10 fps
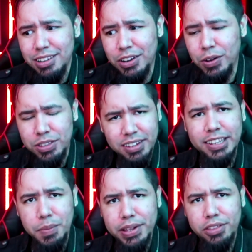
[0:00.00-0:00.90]
you know, to
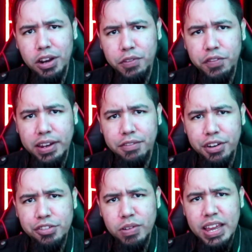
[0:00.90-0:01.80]
celebrate the 35th
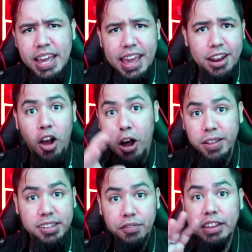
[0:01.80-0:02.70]
anniversary and
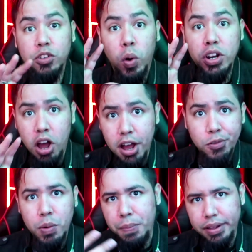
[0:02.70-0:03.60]
all the stuff that's going
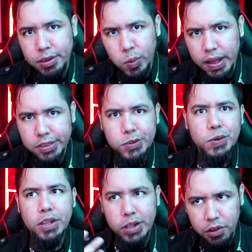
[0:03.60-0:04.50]
on with Breath of the Wild
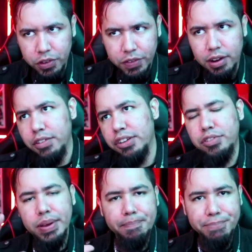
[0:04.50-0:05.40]
2, the 35th
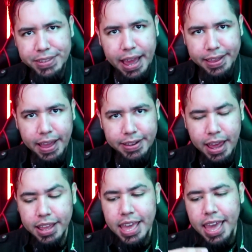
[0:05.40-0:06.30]
anniversary, yada yada
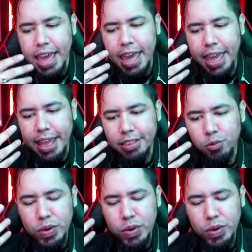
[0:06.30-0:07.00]
yada. And